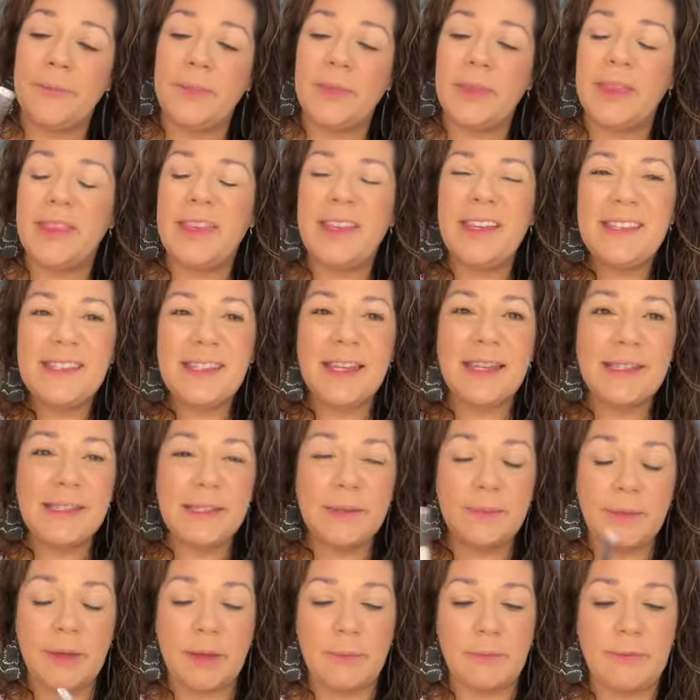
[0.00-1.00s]
This I
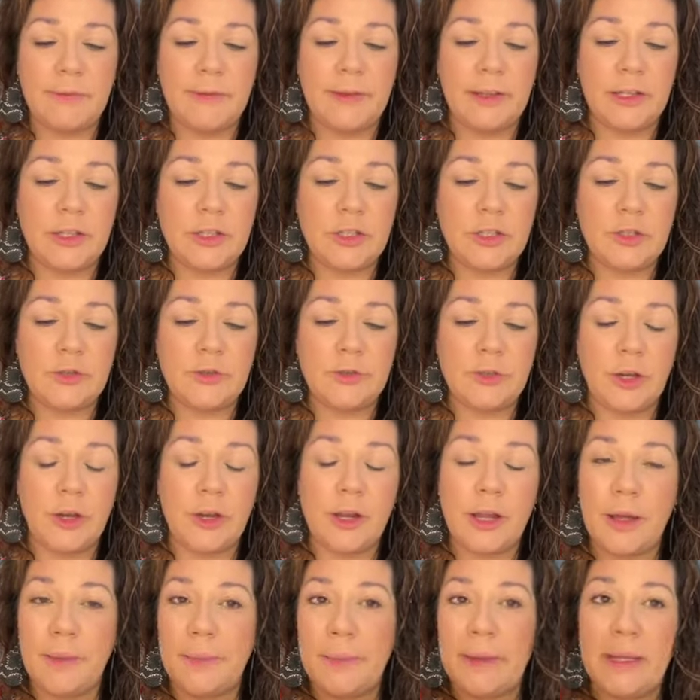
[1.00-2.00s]
sometimes feel is too
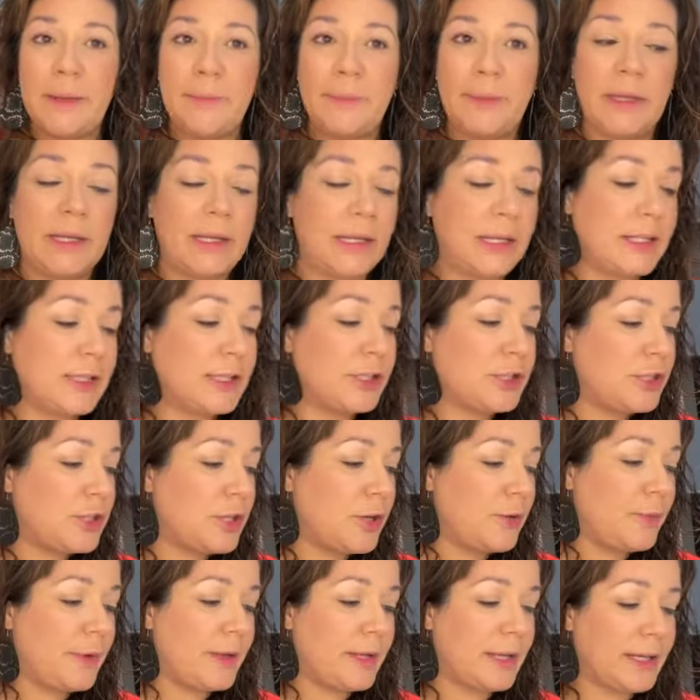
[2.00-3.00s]
dark on me, but it's
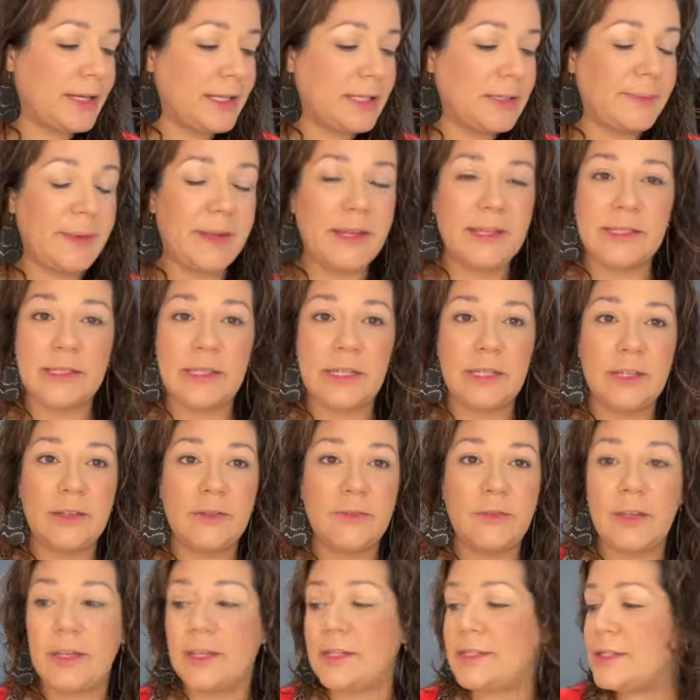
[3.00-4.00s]
so
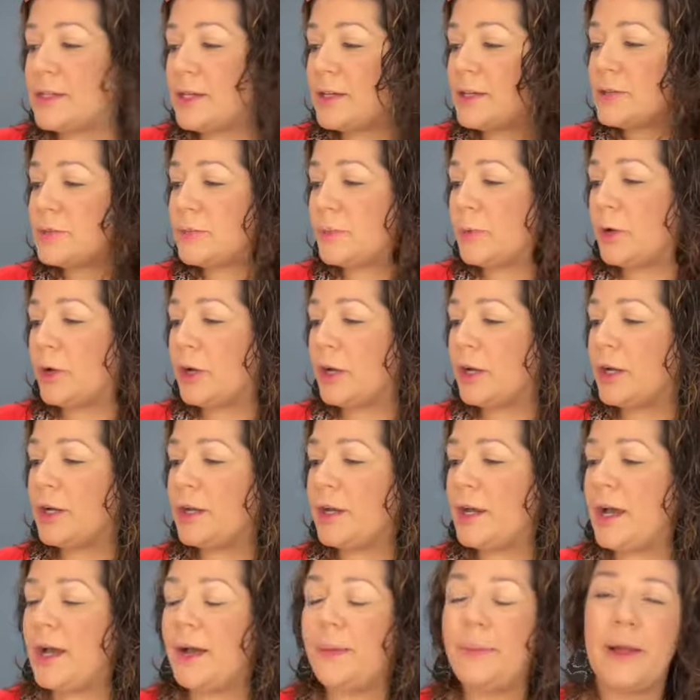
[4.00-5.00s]
inexpensive. It does work.
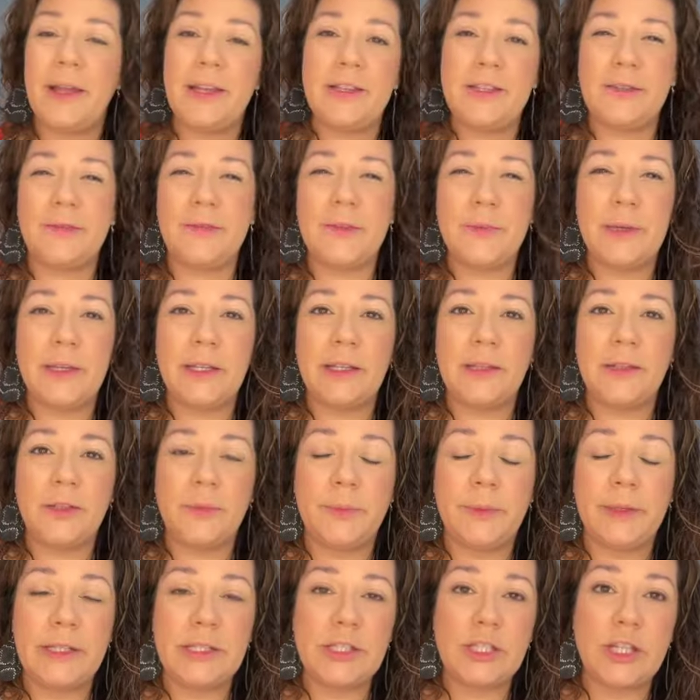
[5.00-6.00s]
I just have to be a little
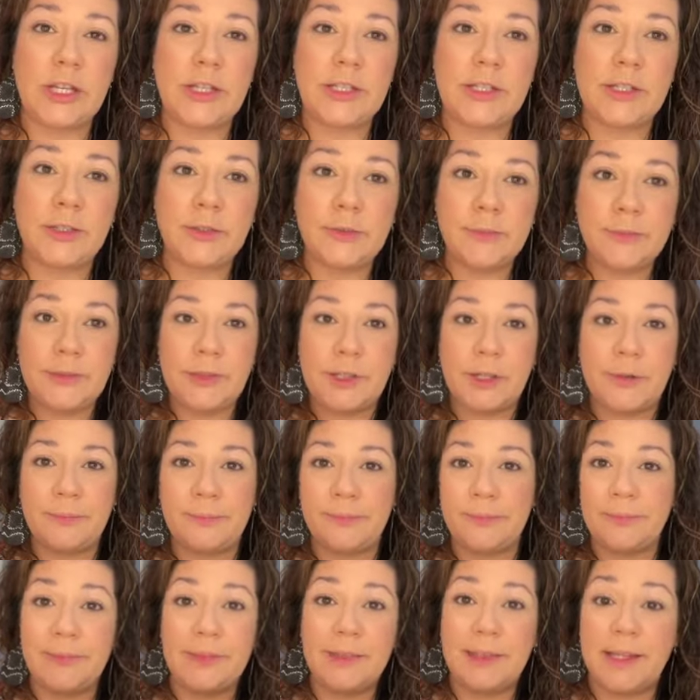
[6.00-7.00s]
bit gentle. So
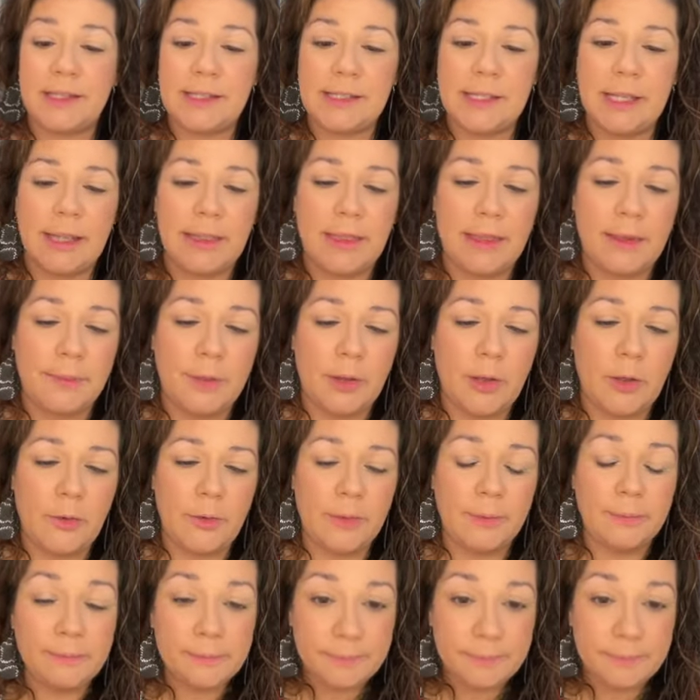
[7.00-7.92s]
let's get them going.